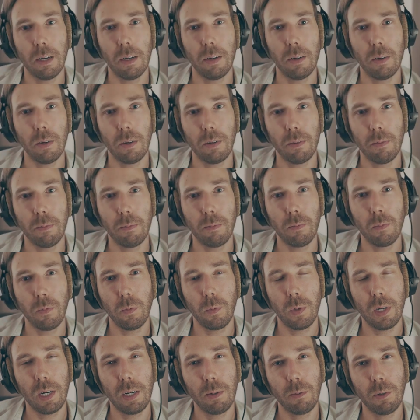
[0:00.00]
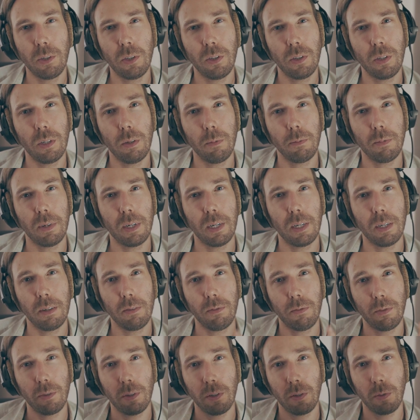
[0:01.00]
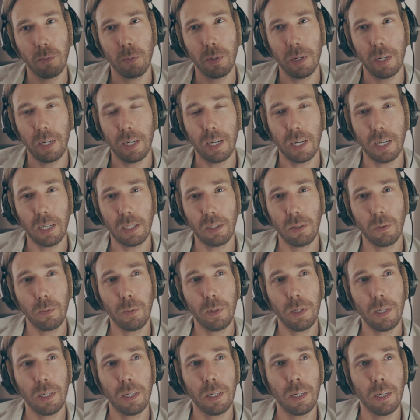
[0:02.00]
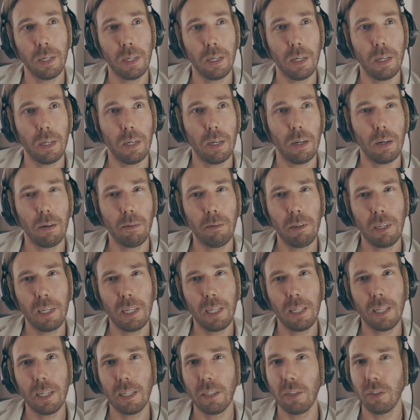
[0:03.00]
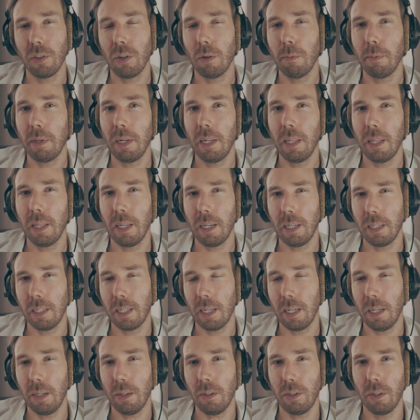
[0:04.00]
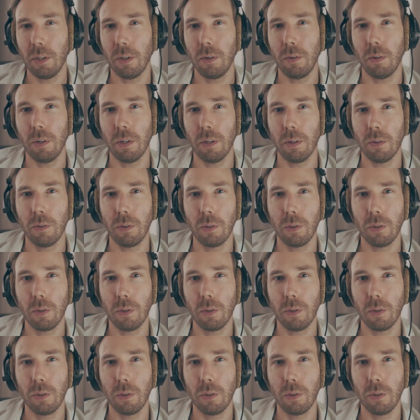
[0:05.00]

When I was shooting my first wedding last week, obviously there's so many things that you don't know.